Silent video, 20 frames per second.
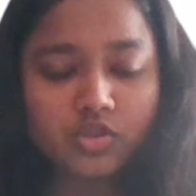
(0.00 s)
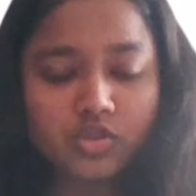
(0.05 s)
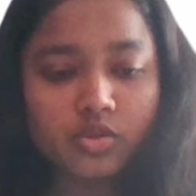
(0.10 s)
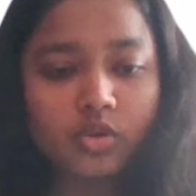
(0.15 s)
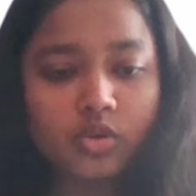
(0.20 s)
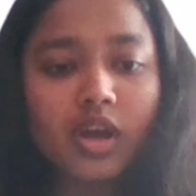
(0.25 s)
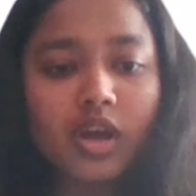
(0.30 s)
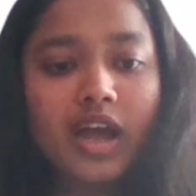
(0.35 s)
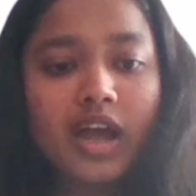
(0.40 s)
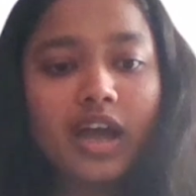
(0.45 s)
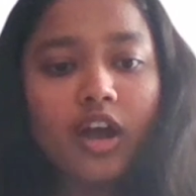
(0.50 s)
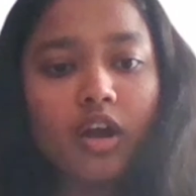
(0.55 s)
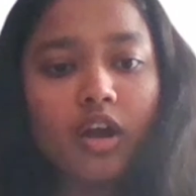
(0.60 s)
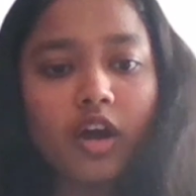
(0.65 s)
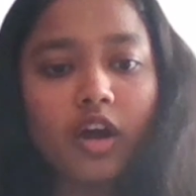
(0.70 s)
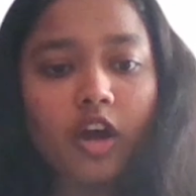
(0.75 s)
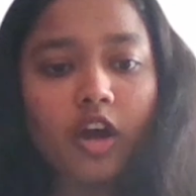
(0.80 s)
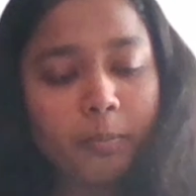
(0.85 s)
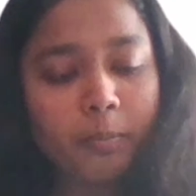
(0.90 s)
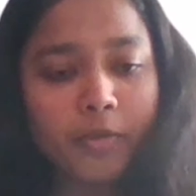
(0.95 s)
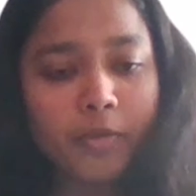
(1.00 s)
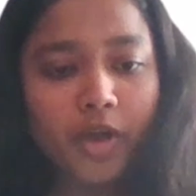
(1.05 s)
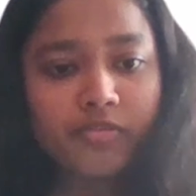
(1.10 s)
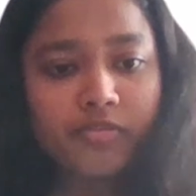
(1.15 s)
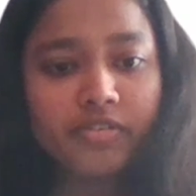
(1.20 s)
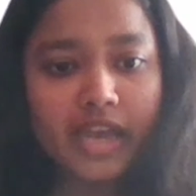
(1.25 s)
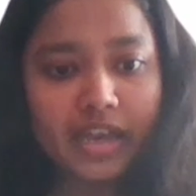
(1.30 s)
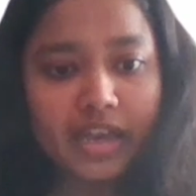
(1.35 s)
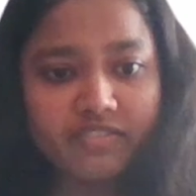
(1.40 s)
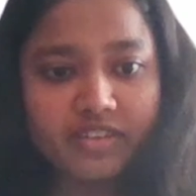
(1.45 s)
So on behalf
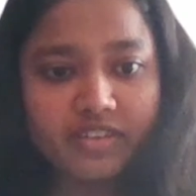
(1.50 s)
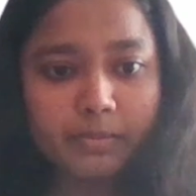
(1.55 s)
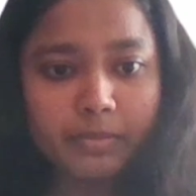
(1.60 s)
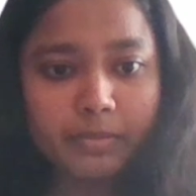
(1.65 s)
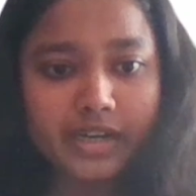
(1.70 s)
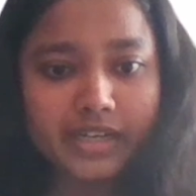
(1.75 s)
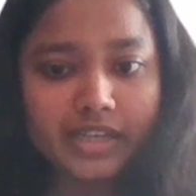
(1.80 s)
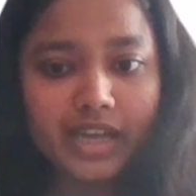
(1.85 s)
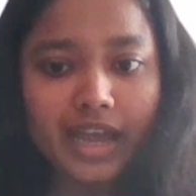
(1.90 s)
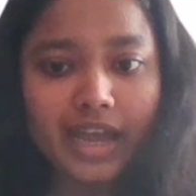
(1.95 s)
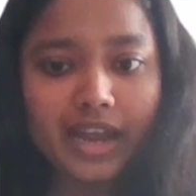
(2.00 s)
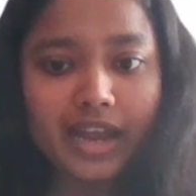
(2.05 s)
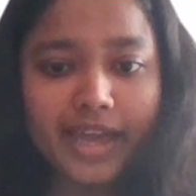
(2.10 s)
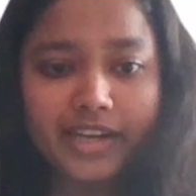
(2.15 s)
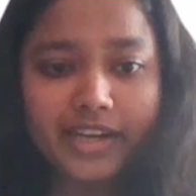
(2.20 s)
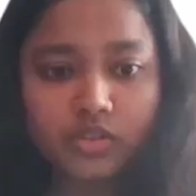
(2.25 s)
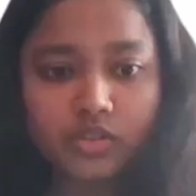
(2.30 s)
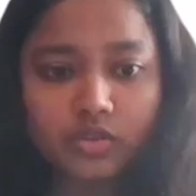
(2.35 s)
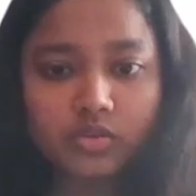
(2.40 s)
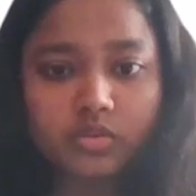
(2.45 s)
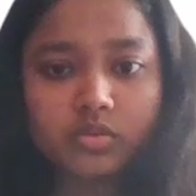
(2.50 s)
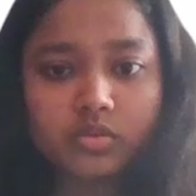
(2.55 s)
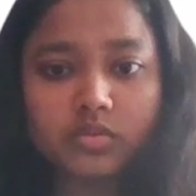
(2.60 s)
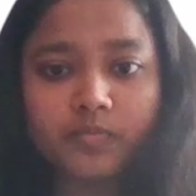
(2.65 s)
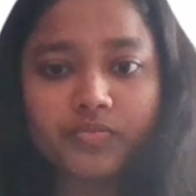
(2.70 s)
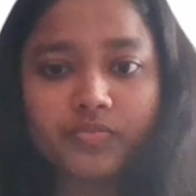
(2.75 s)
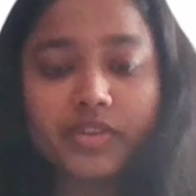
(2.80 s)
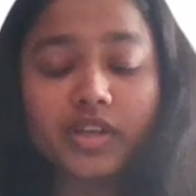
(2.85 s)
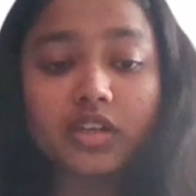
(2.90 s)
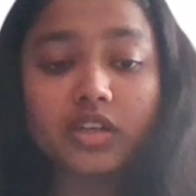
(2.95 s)
of everybody, I like
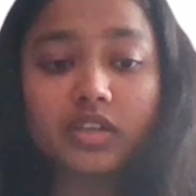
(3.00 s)
to